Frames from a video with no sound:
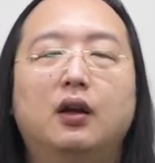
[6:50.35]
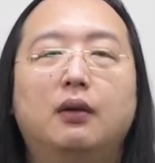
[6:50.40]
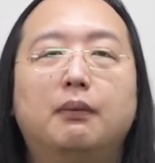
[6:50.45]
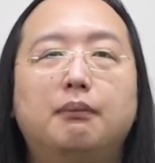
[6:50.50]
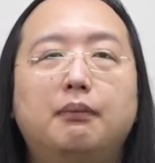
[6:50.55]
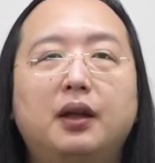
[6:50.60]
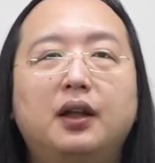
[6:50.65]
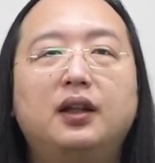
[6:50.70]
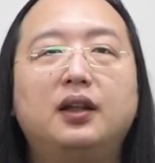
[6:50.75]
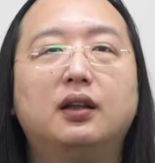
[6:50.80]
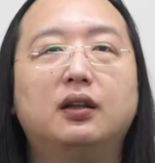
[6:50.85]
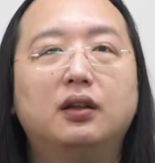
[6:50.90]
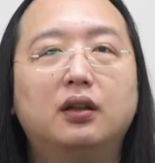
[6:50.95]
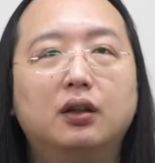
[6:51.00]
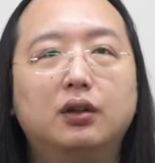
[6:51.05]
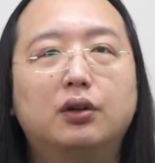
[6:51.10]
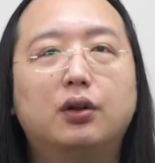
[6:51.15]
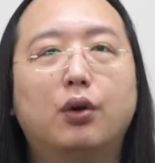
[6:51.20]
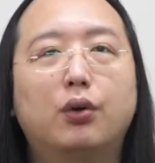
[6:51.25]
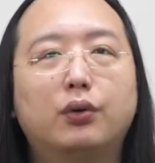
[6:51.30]
many
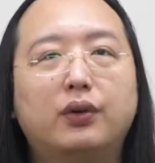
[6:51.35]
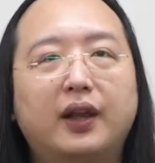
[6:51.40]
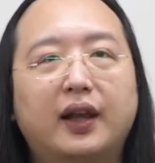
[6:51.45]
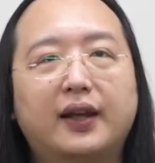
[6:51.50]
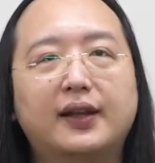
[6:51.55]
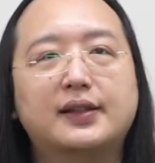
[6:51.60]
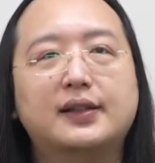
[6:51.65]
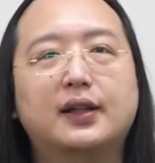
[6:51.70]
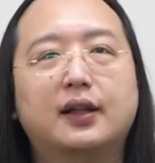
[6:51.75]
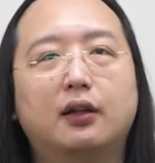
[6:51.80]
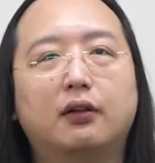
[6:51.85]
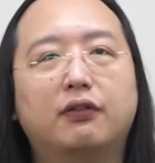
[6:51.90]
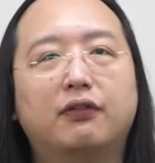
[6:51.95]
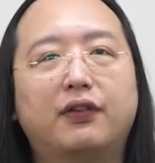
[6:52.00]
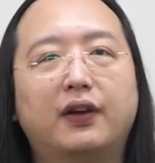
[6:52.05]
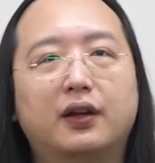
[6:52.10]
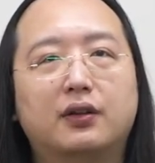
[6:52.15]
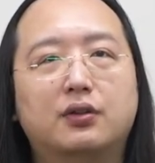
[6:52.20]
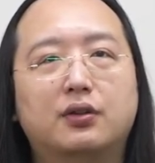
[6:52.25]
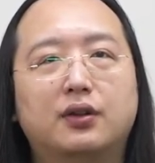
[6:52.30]
local textile
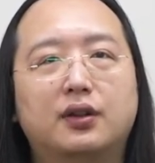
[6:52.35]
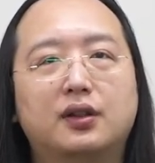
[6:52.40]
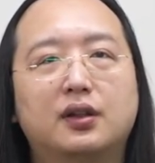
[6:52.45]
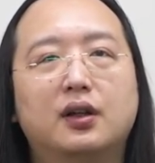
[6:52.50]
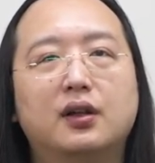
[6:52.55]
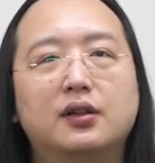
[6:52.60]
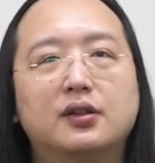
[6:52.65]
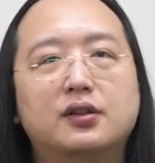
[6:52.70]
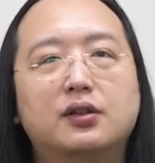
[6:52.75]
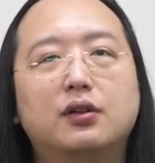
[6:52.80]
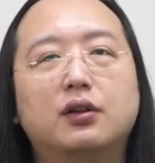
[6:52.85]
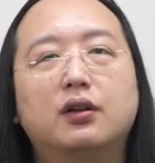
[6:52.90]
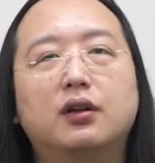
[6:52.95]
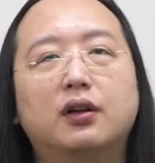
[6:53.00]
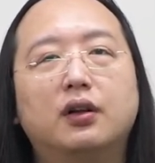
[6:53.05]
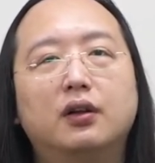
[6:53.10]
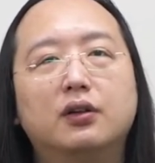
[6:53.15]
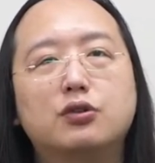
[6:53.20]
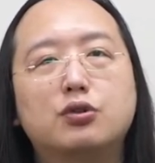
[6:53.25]
factories saw a